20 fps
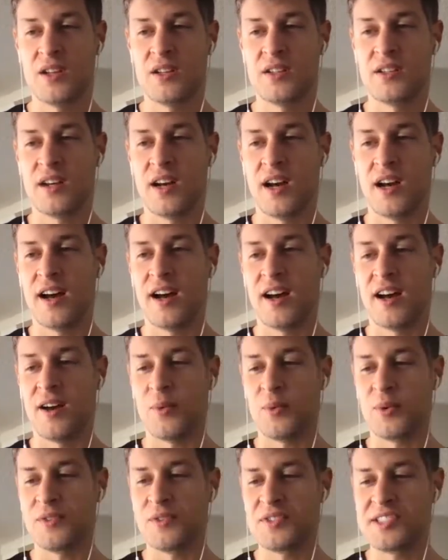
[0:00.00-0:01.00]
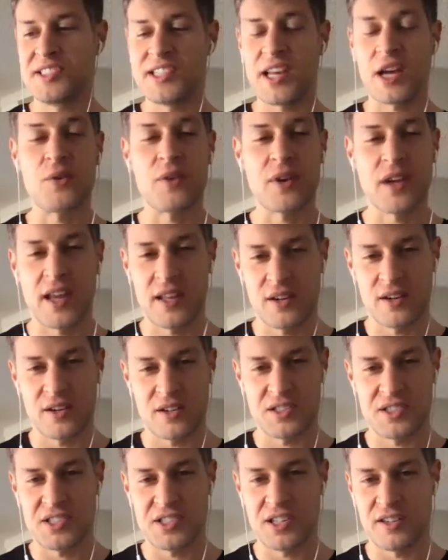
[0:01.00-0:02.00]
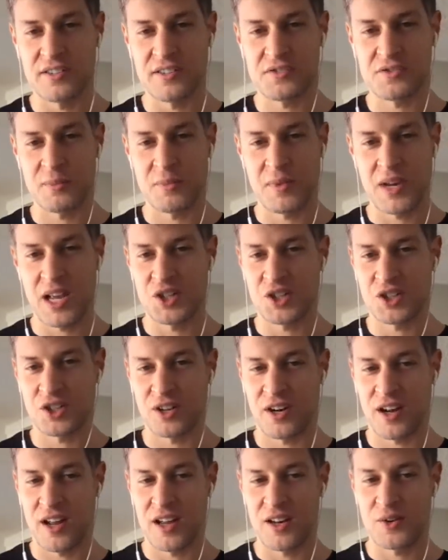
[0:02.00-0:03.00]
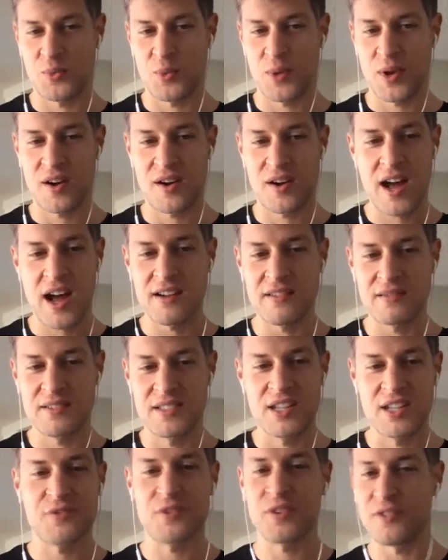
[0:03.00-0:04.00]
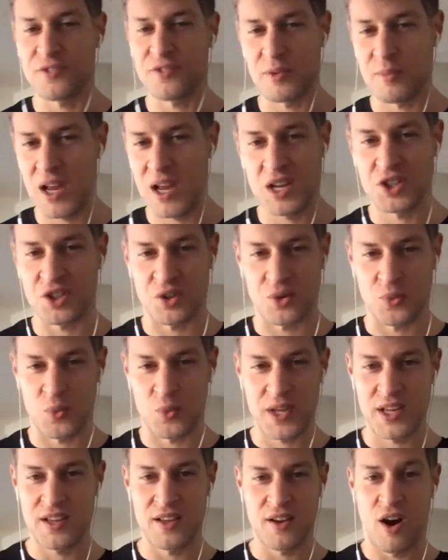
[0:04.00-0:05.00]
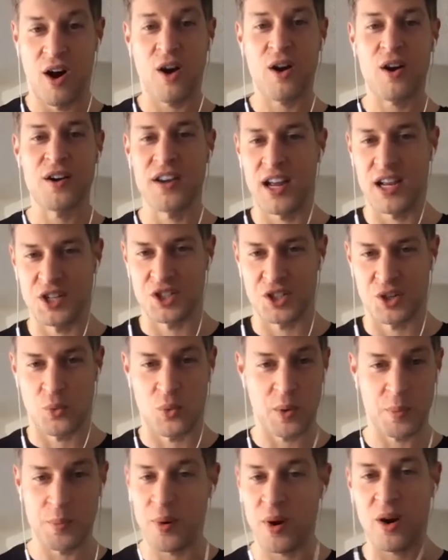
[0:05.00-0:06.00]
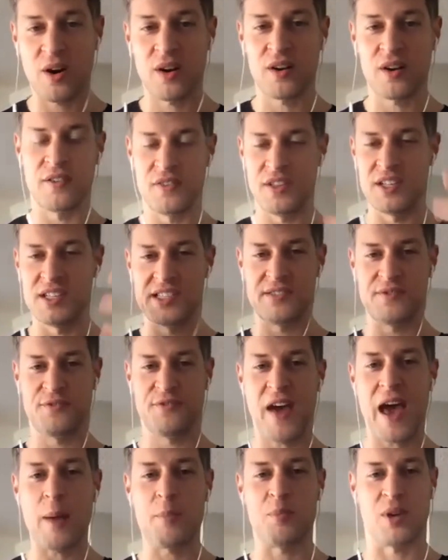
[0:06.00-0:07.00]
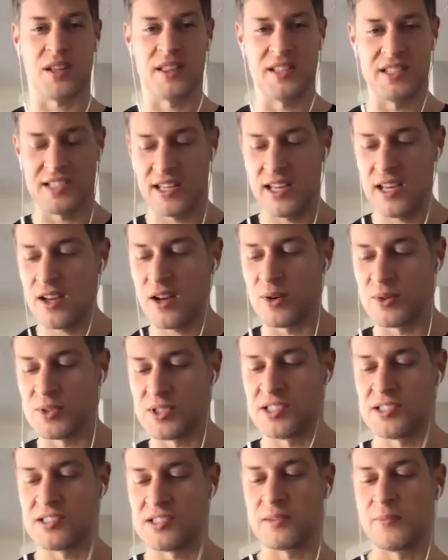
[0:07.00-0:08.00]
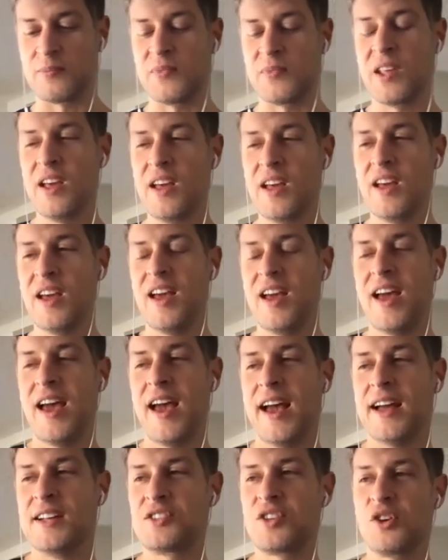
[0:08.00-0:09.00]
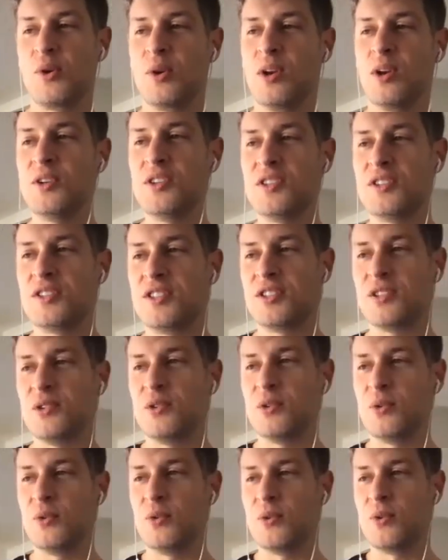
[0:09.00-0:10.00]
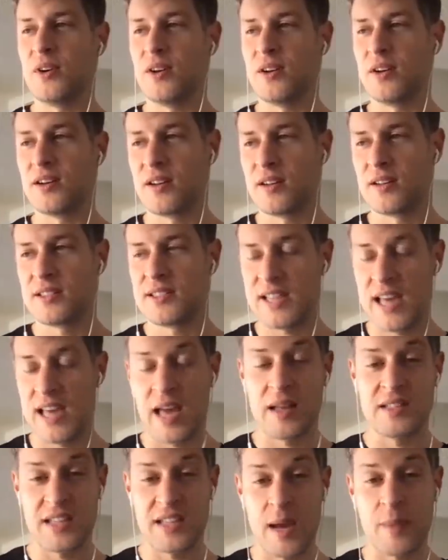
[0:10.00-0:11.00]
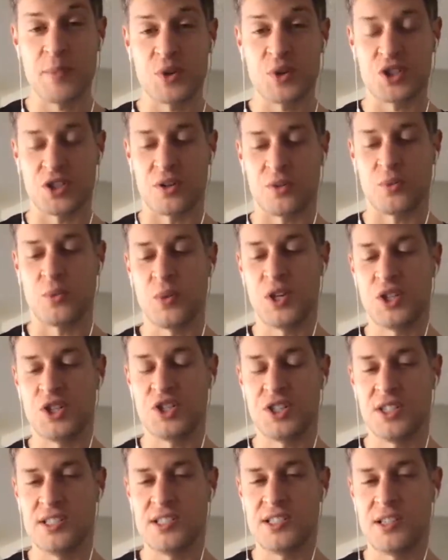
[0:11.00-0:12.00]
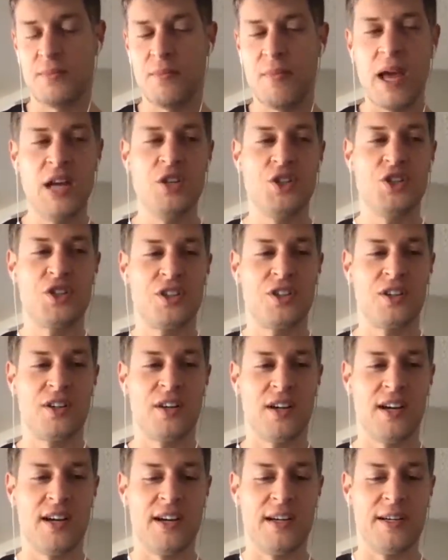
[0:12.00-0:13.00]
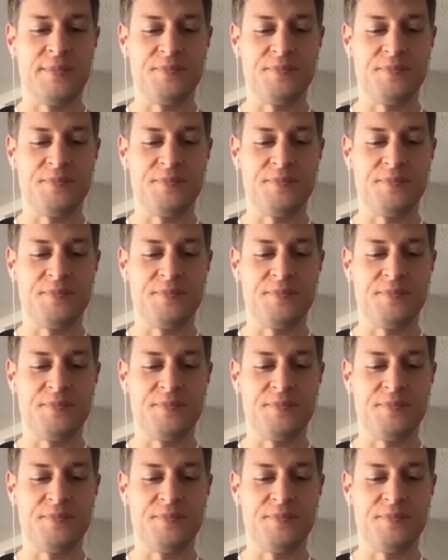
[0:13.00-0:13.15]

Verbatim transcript: uh, we've segregated ourselves from nature, and we are not different from nature. We are nature. We're part of this fabric, this ecosystem. And so you alluded to te- temperature, which is a major uh,